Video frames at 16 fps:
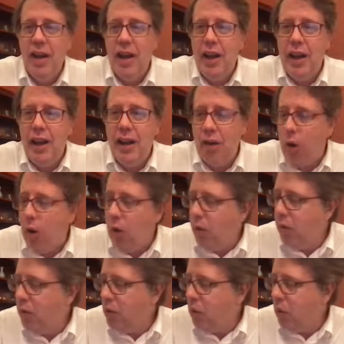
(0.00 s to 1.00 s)
And
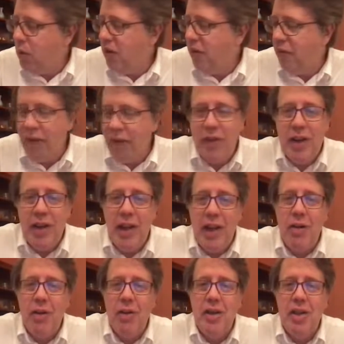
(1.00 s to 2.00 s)
over a course of 50
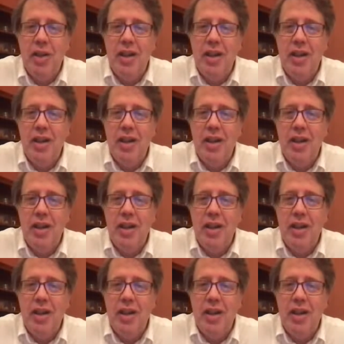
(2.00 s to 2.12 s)
years,